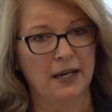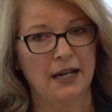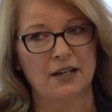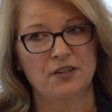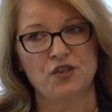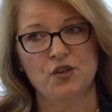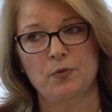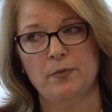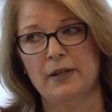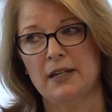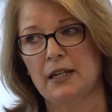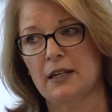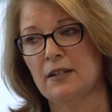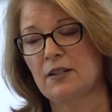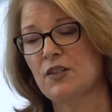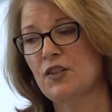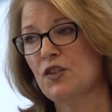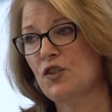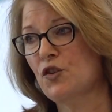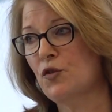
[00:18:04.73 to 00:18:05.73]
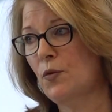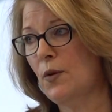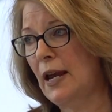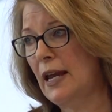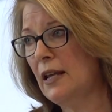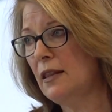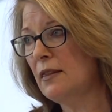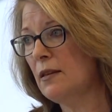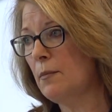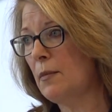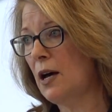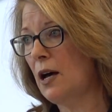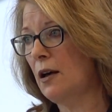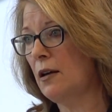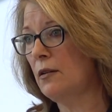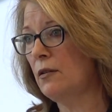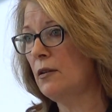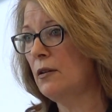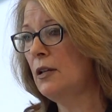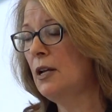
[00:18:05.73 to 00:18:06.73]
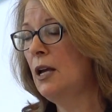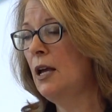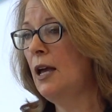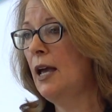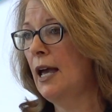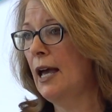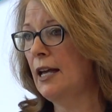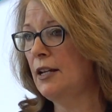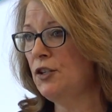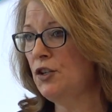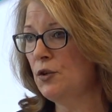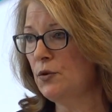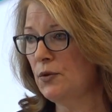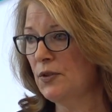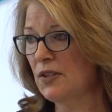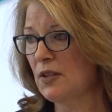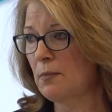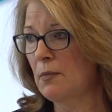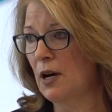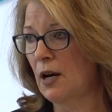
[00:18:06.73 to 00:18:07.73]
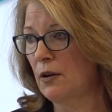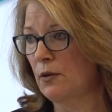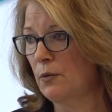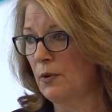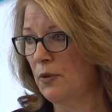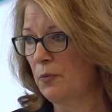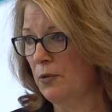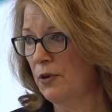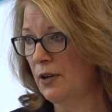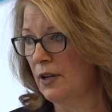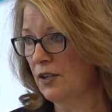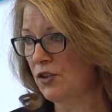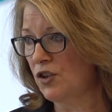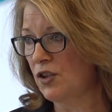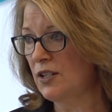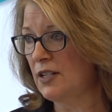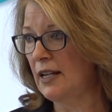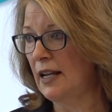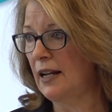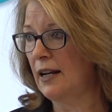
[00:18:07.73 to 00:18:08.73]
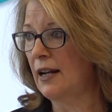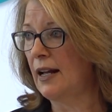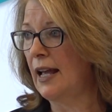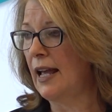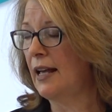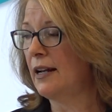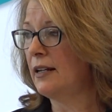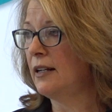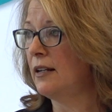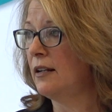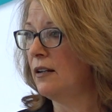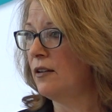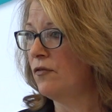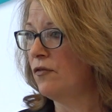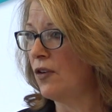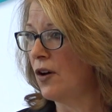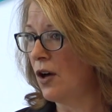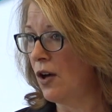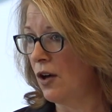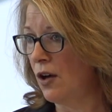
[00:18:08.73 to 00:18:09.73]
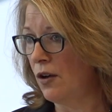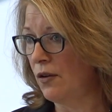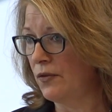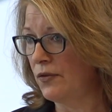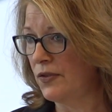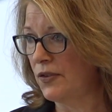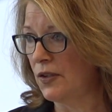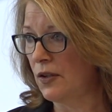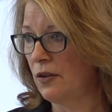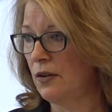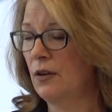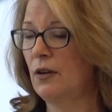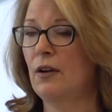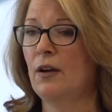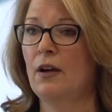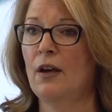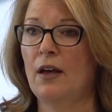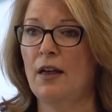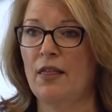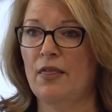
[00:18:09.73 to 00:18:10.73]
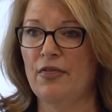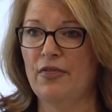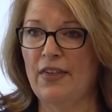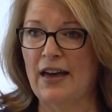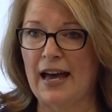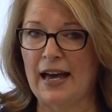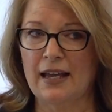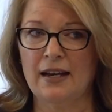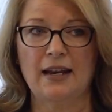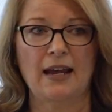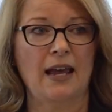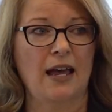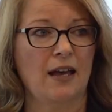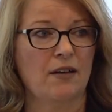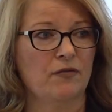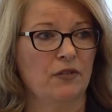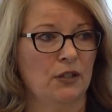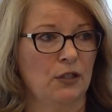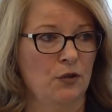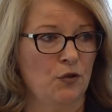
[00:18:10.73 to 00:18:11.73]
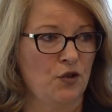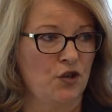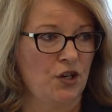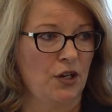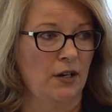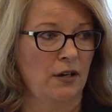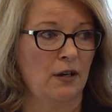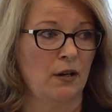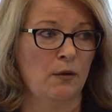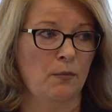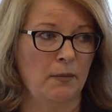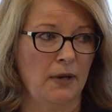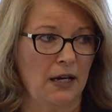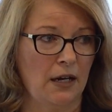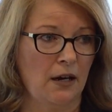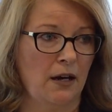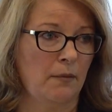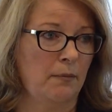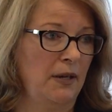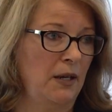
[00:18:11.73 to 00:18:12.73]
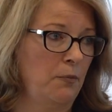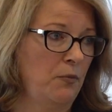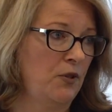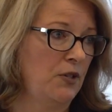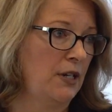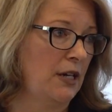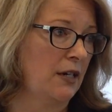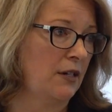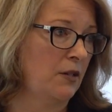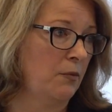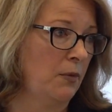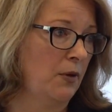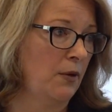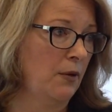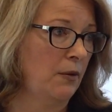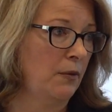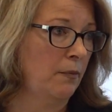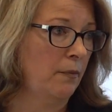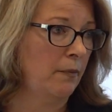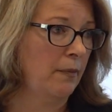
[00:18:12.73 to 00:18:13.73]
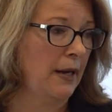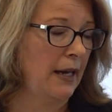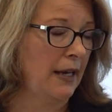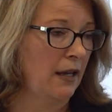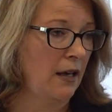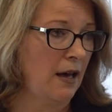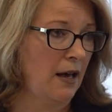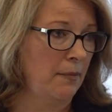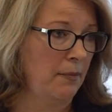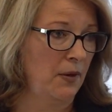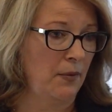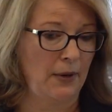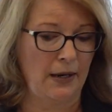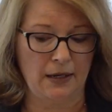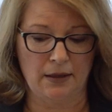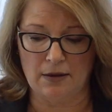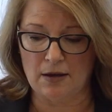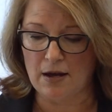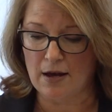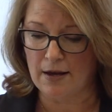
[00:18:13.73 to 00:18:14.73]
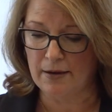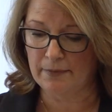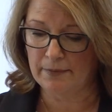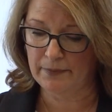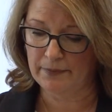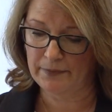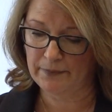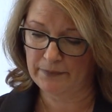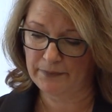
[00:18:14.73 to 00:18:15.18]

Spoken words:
But as you begin to train the model and use the model with production data and it evolves, that evolution may not be protectable by copyright law.